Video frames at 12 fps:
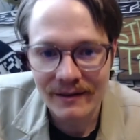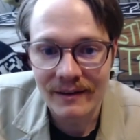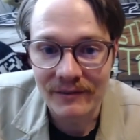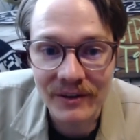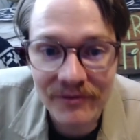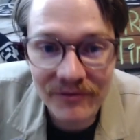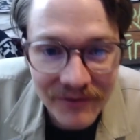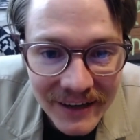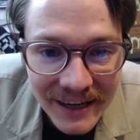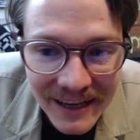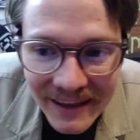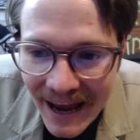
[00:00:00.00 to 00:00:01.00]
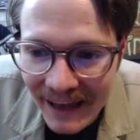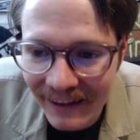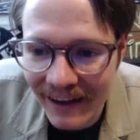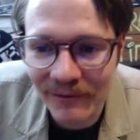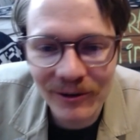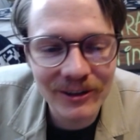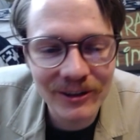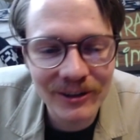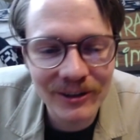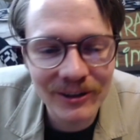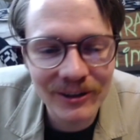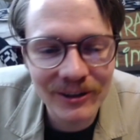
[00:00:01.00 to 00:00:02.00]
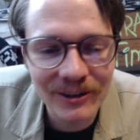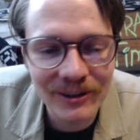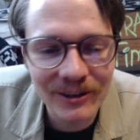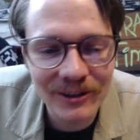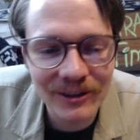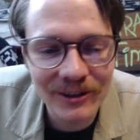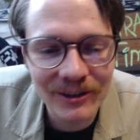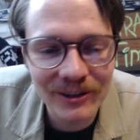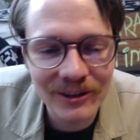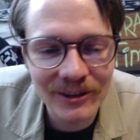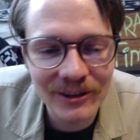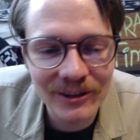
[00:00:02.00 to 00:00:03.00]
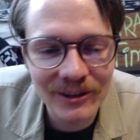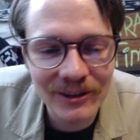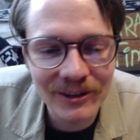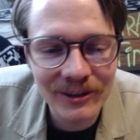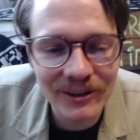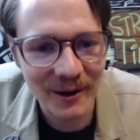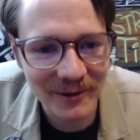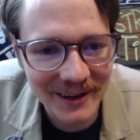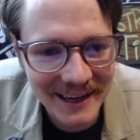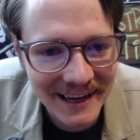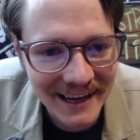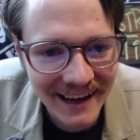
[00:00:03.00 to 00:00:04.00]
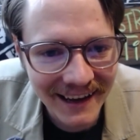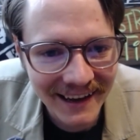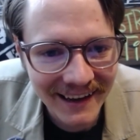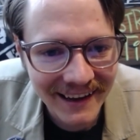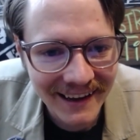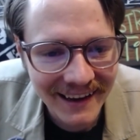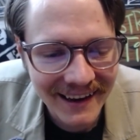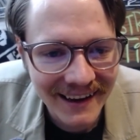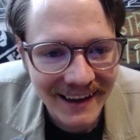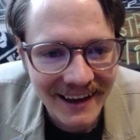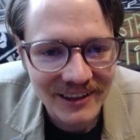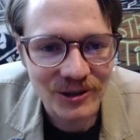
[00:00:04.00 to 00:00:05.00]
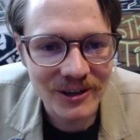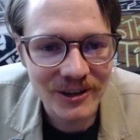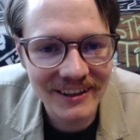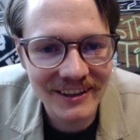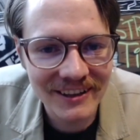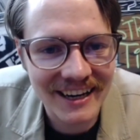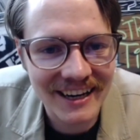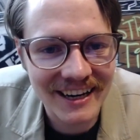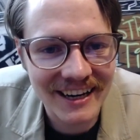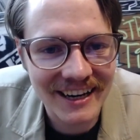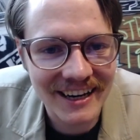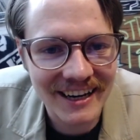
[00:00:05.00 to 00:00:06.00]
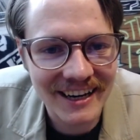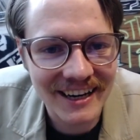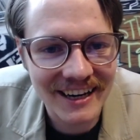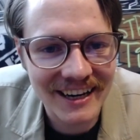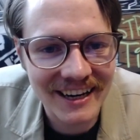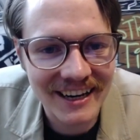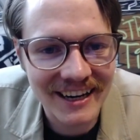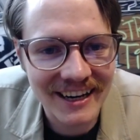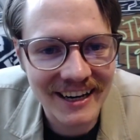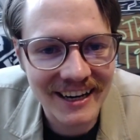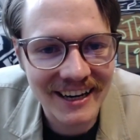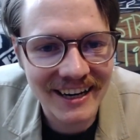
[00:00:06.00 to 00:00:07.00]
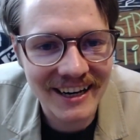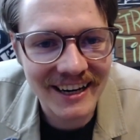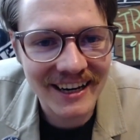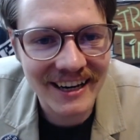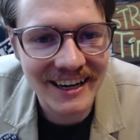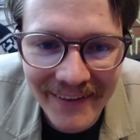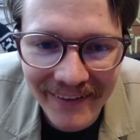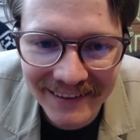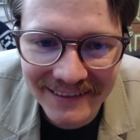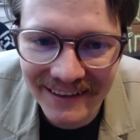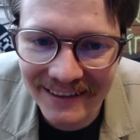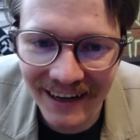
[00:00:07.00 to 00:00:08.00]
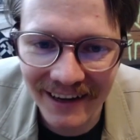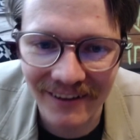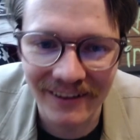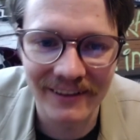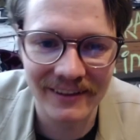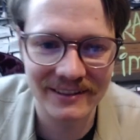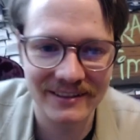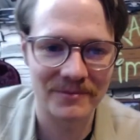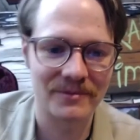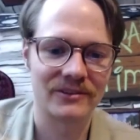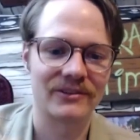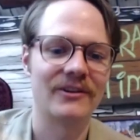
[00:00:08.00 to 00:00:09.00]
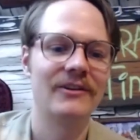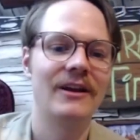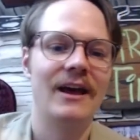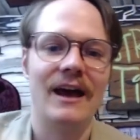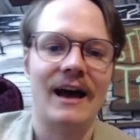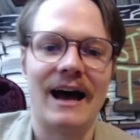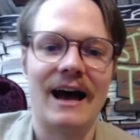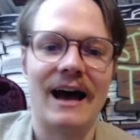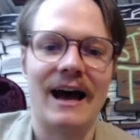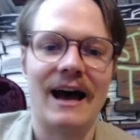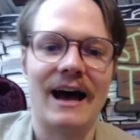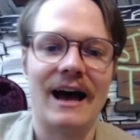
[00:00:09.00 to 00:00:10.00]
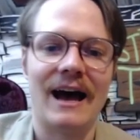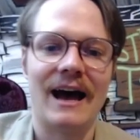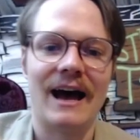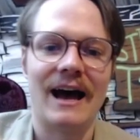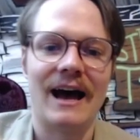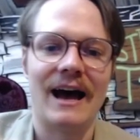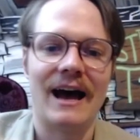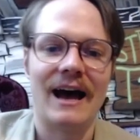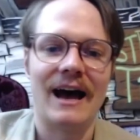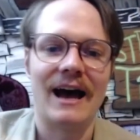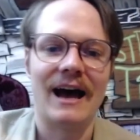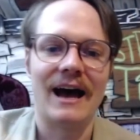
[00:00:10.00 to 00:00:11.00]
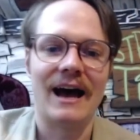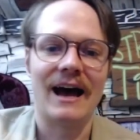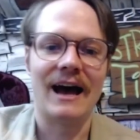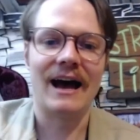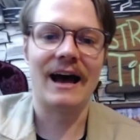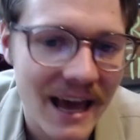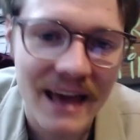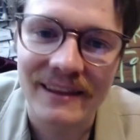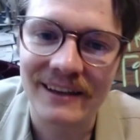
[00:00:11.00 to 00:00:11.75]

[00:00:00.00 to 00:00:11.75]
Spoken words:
If you fit it in the headline, we're talking a lot about journalistic integrity. Journalistic integrity and OBS 101. That's the title of this episode. So thanks so much for tuning in, everybody.